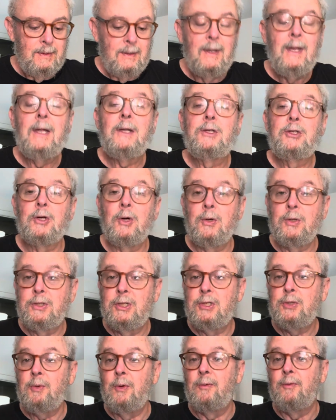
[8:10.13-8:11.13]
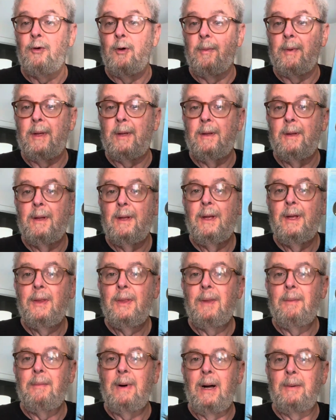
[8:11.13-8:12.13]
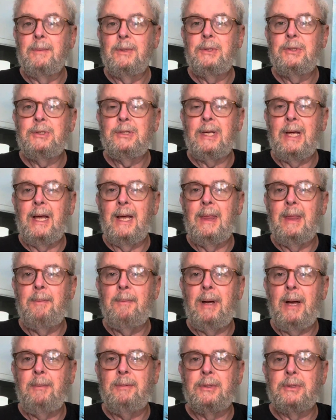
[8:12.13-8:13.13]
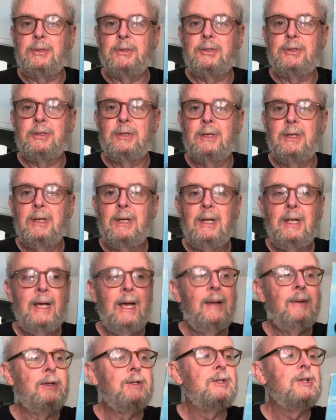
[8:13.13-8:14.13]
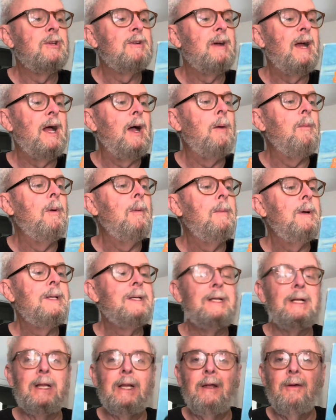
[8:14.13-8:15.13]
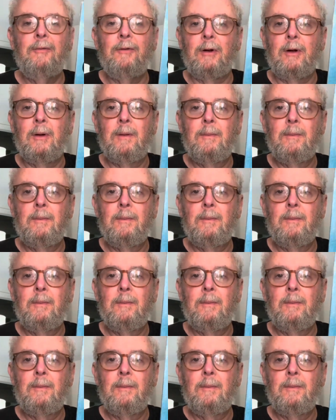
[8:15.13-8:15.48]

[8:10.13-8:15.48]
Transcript: It shows this one for me. The Mamas and the Papas. And this is their album, Deliver.